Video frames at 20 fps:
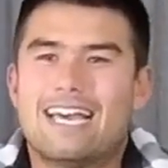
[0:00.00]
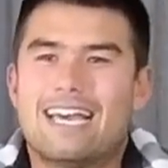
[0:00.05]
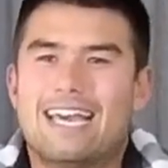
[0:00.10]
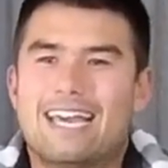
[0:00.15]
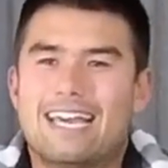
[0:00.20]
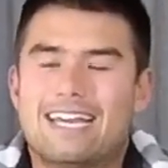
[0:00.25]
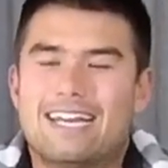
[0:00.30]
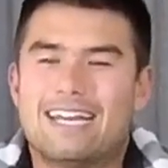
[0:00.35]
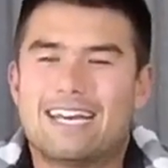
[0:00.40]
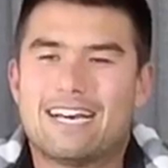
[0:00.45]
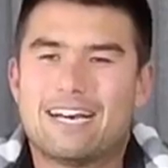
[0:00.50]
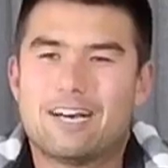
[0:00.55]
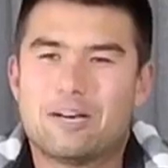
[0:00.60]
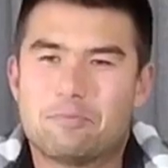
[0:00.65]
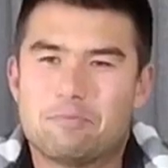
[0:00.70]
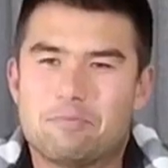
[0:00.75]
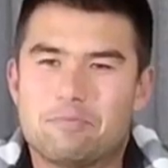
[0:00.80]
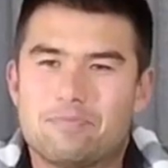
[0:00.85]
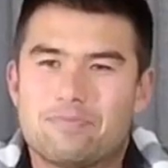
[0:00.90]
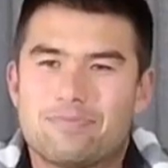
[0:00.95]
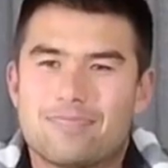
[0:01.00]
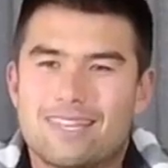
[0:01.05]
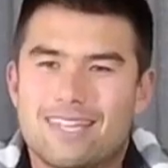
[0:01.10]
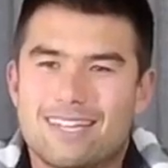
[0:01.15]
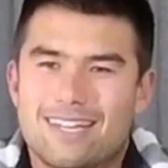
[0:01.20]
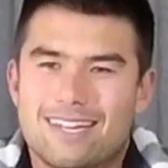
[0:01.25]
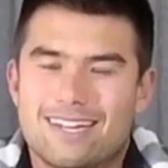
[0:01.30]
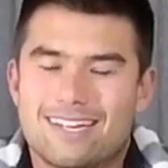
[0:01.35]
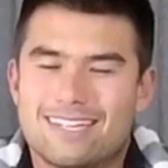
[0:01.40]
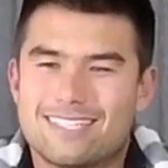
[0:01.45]
and I
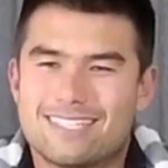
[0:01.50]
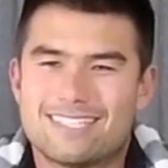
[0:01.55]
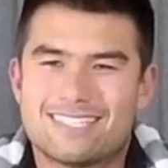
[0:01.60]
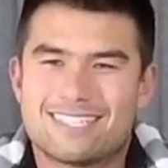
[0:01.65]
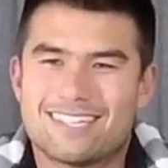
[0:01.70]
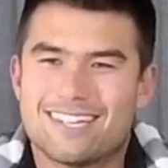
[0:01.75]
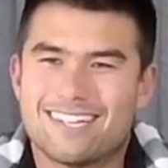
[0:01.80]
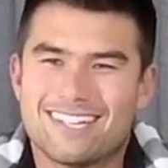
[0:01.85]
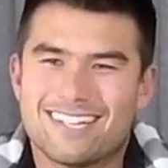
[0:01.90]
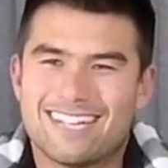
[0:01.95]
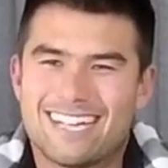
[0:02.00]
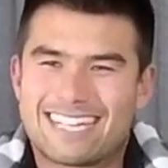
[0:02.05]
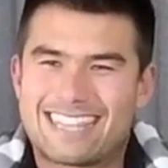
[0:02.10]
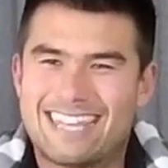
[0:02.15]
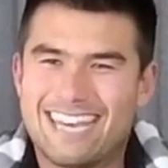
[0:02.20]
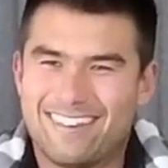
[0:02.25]
just don't like